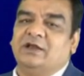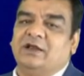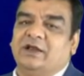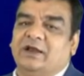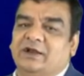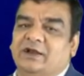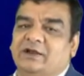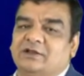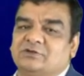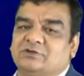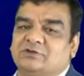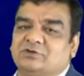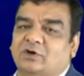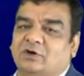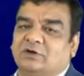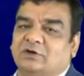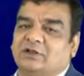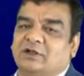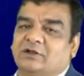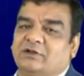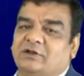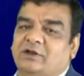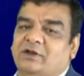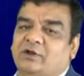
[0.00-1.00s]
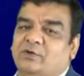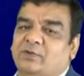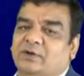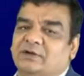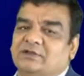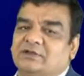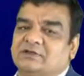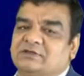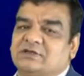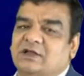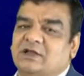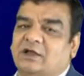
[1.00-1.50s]
It is not the crico and
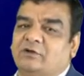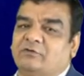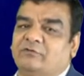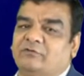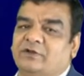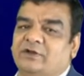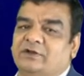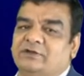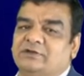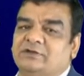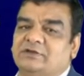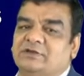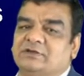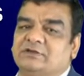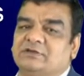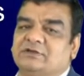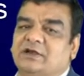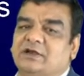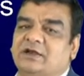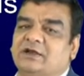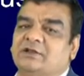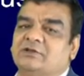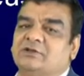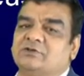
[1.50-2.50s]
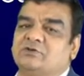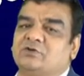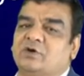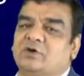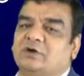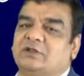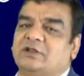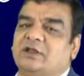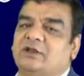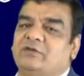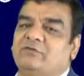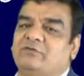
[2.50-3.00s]
the stylopharyngeus. It is
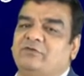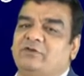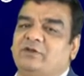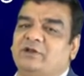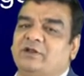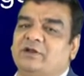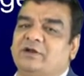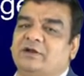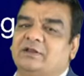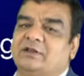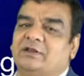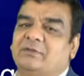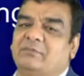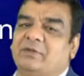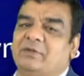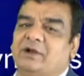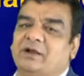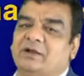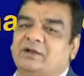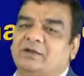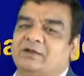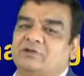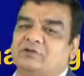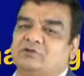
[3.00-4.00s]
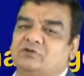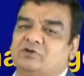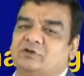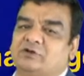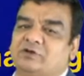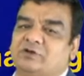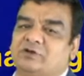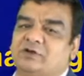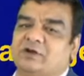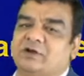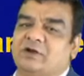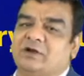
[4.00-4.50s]
not the inferior and the middle
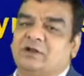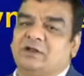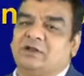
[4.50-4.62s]
constrictor.